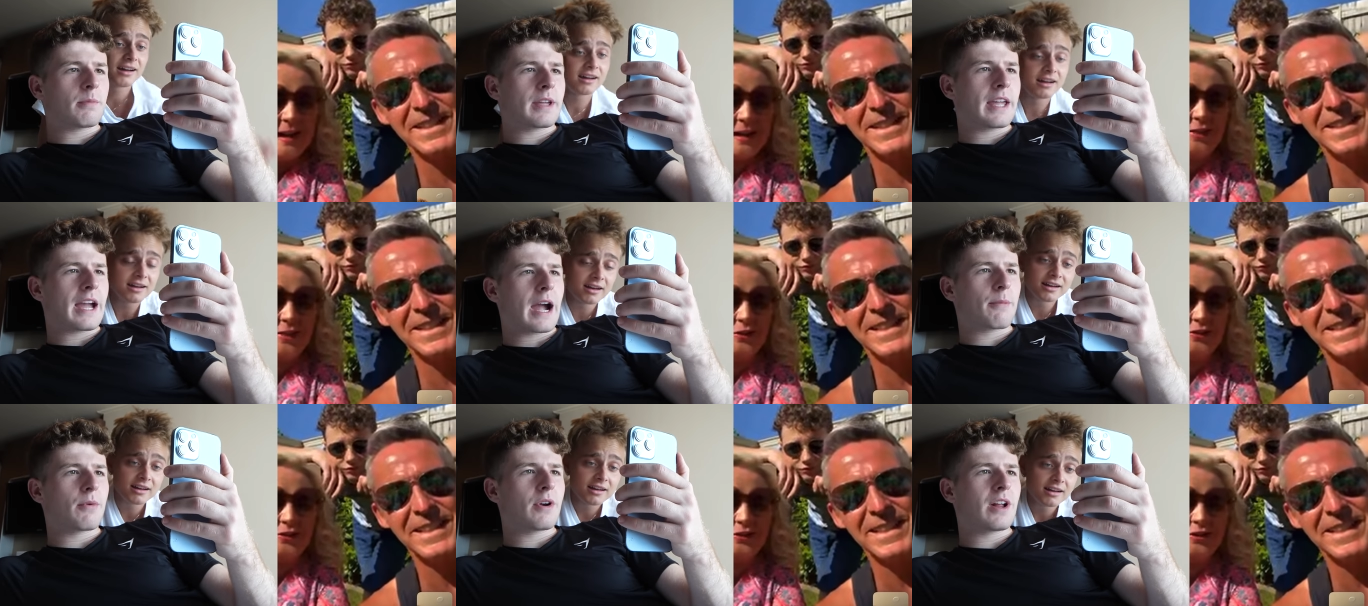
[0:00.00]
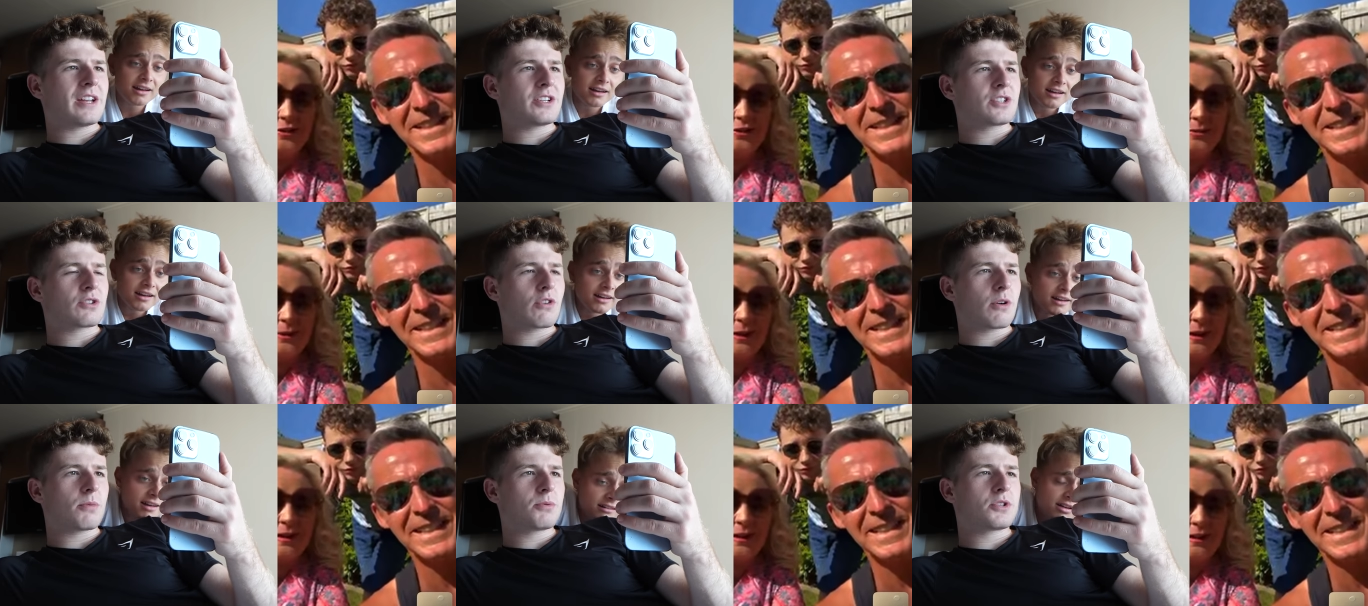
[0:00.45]
Speaker 1: the camera
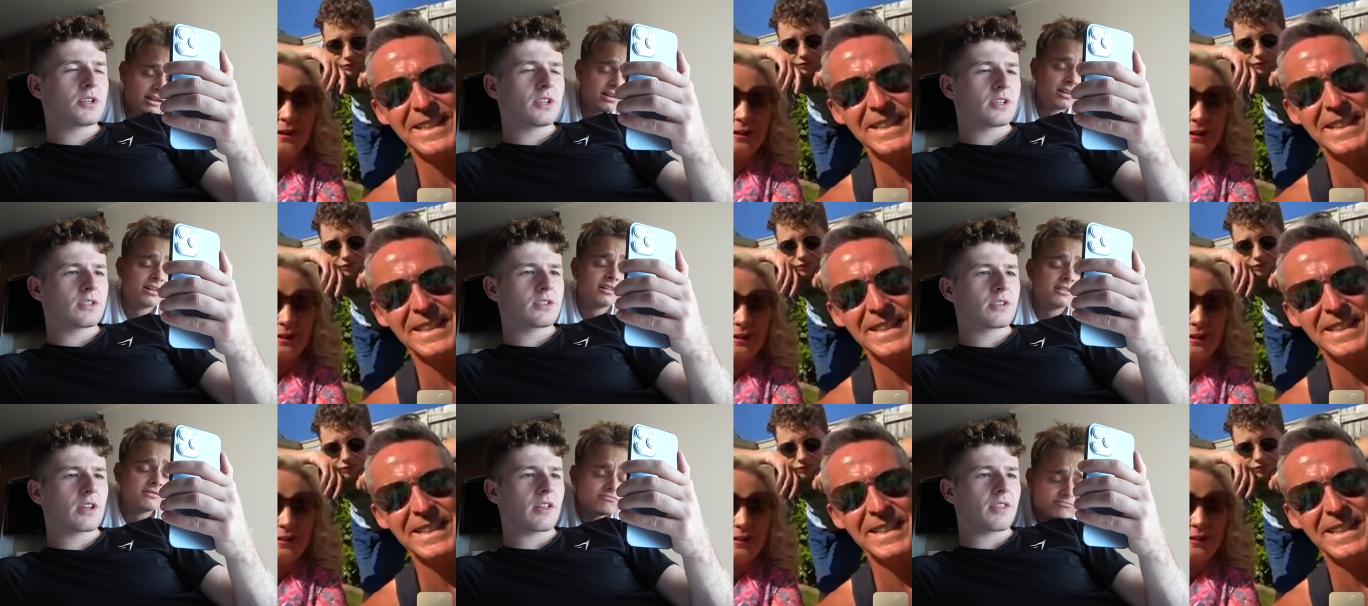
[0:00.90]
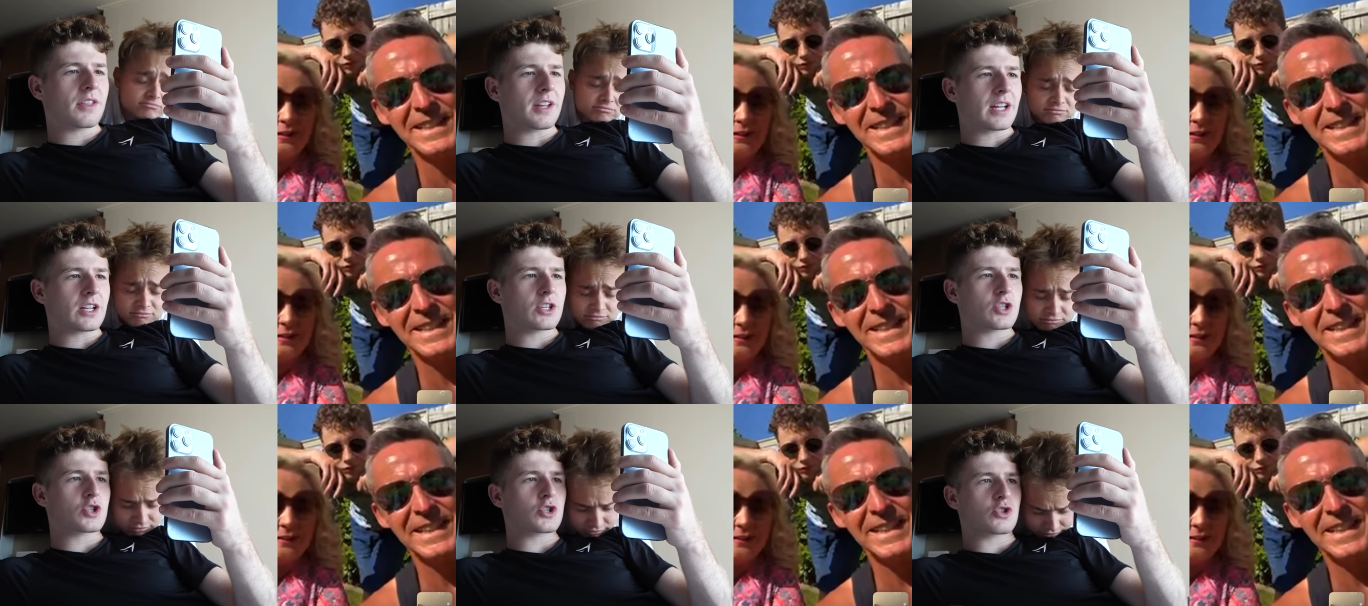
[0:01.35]
interruption. I think
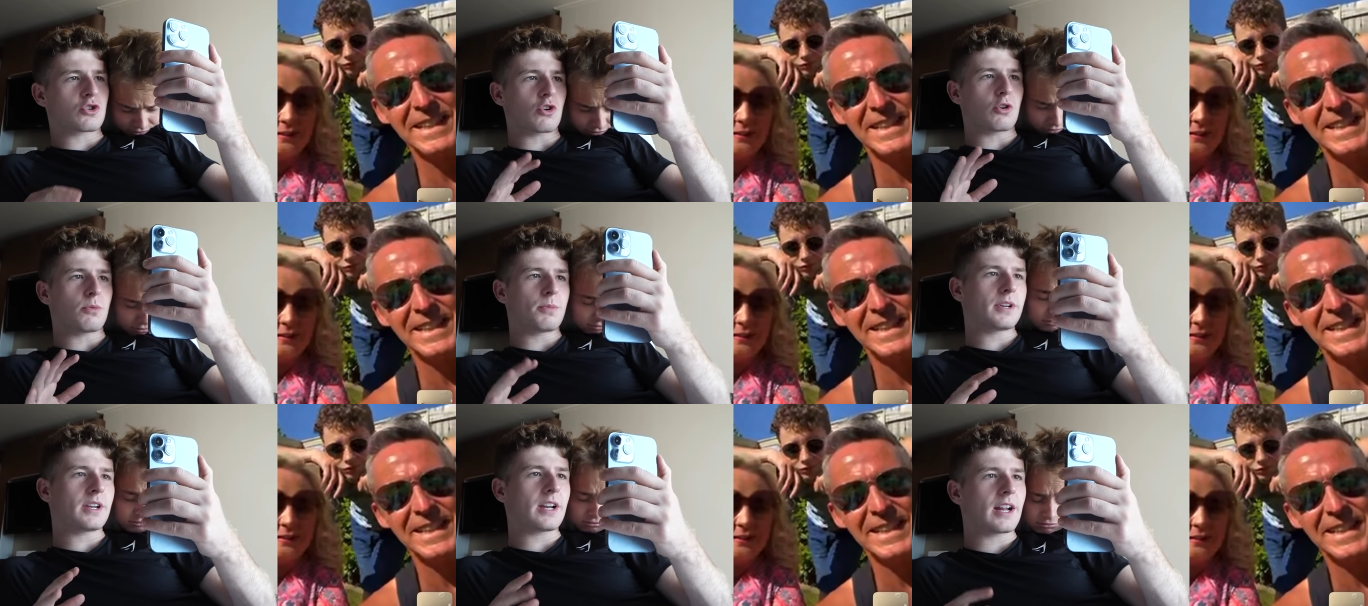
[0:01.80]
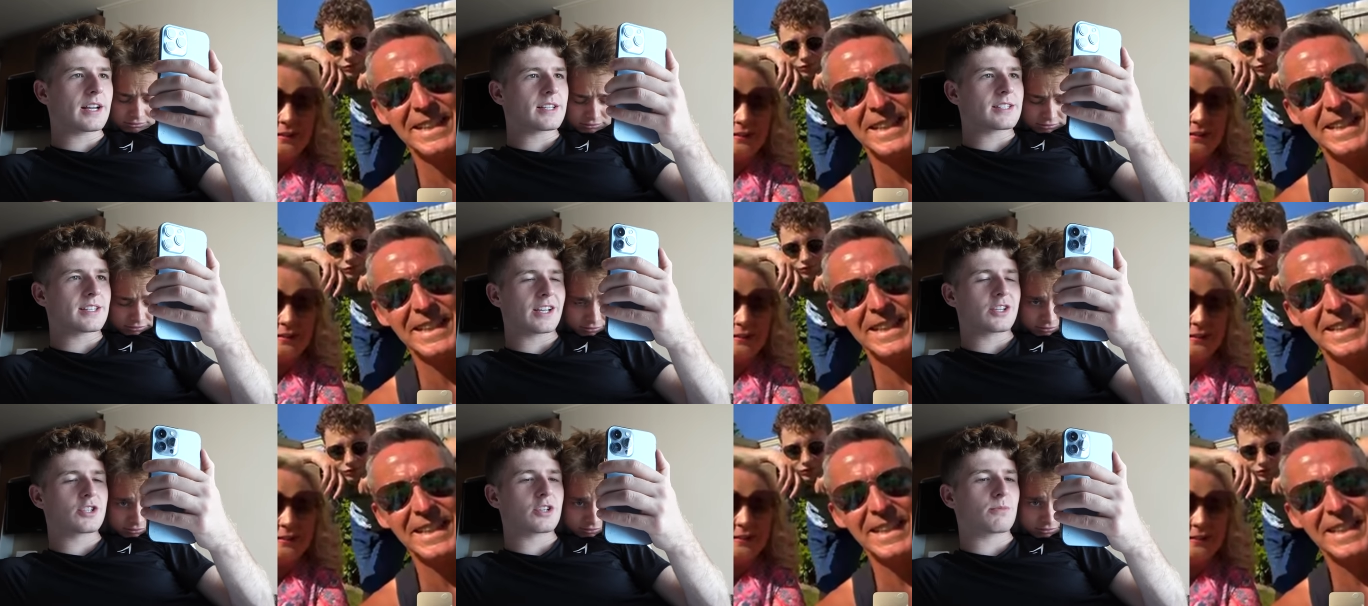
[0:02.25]
it's strobing, it has
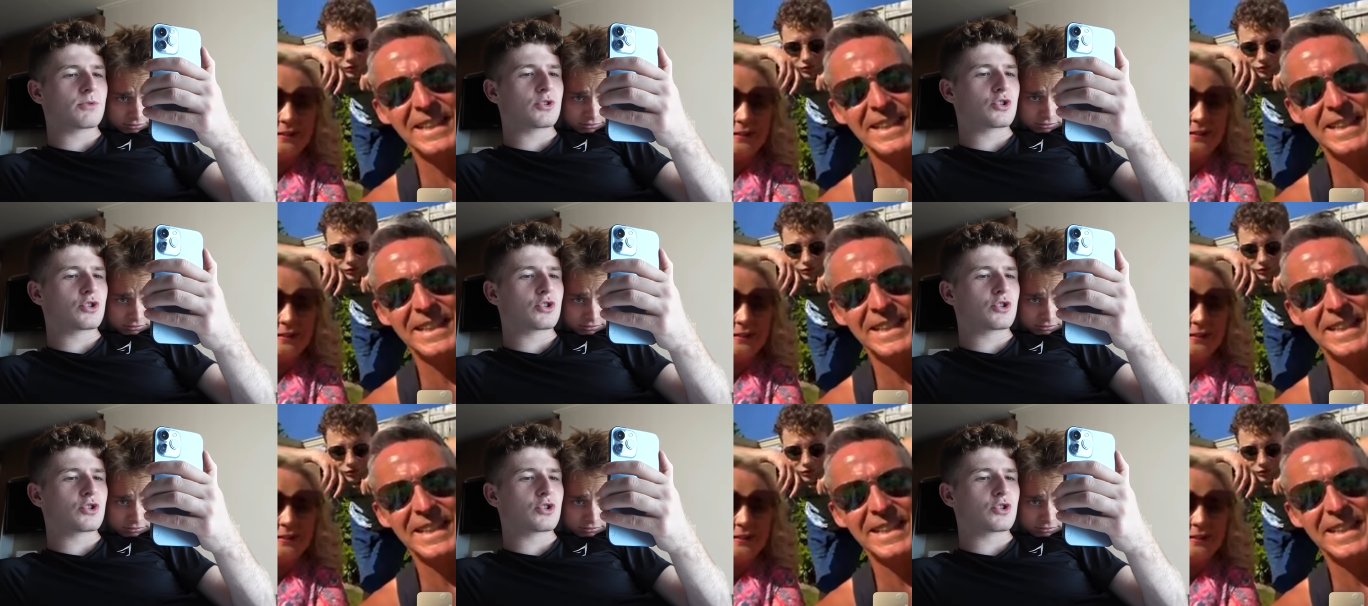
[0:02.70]
like some